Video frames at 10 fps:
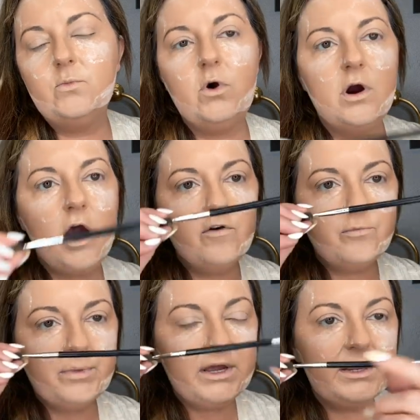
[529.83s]
wore off,
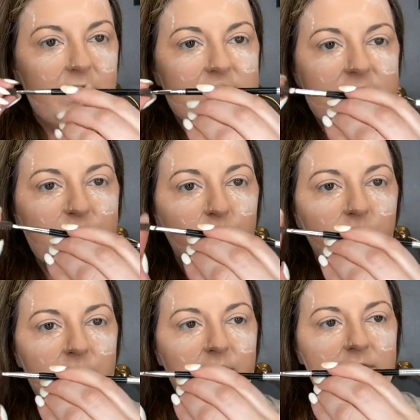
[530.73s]
but it has the
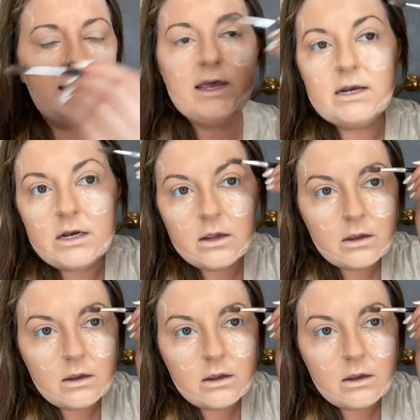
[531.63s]
spoolie on the end.